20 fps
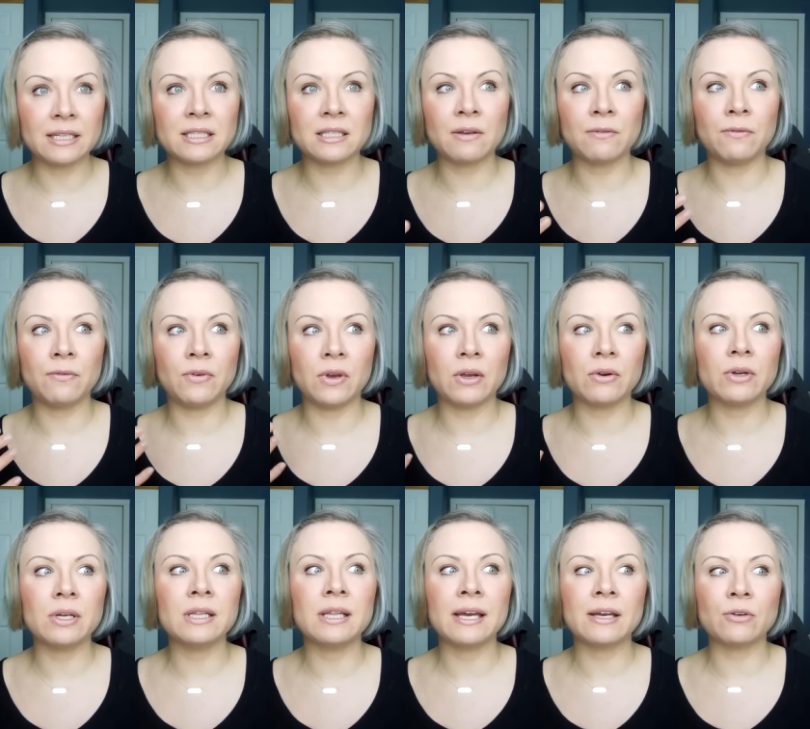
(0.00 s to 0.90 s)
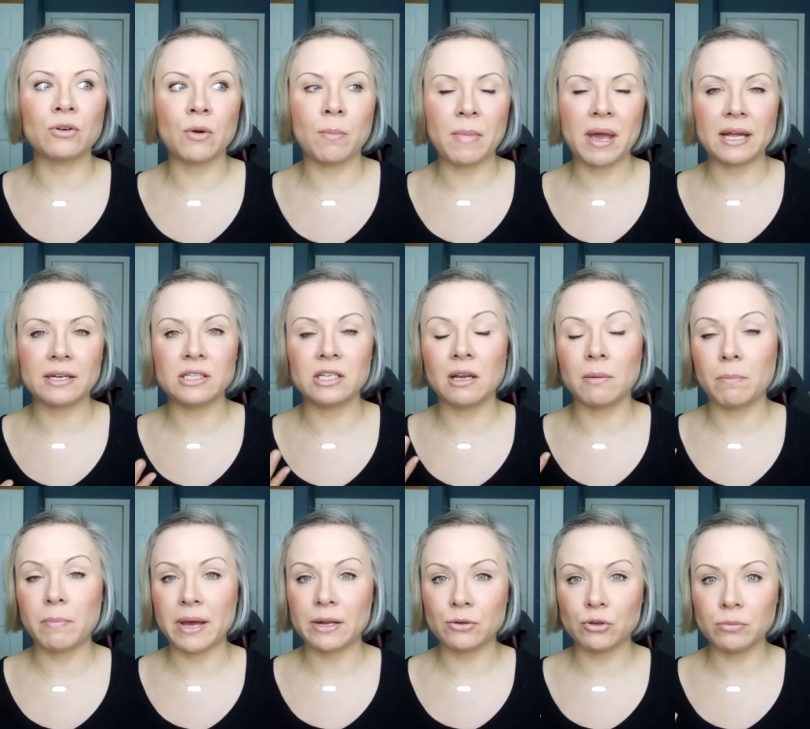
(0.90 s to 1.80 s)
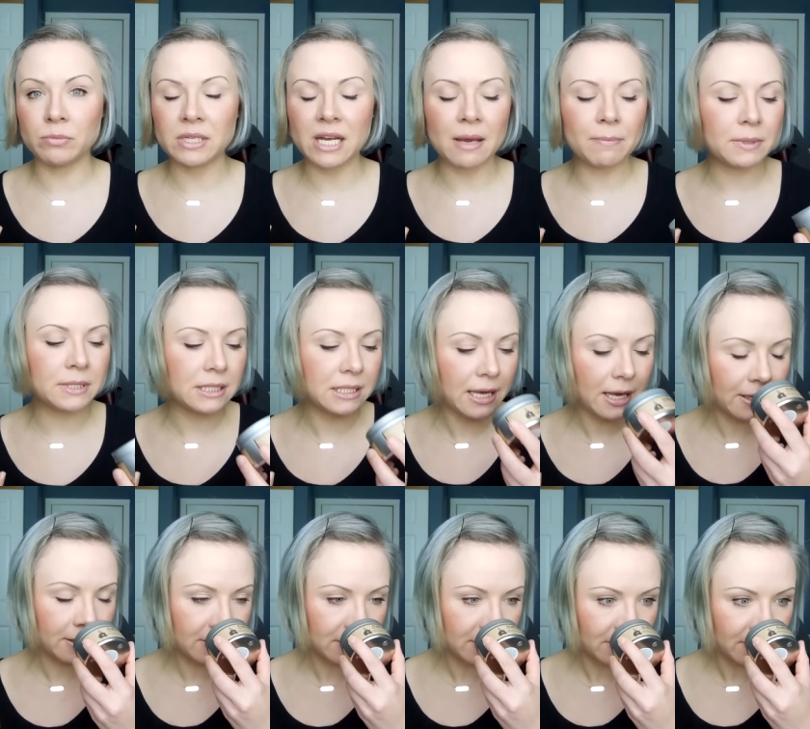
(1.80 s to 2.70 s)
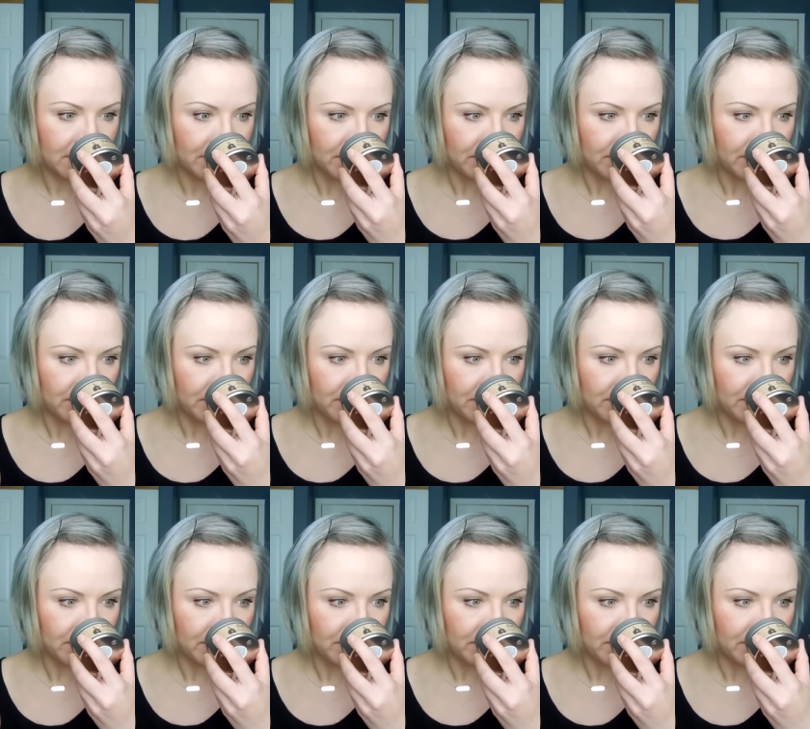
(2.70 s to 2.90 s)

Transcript: It's a very like romantic bedroom type of scent.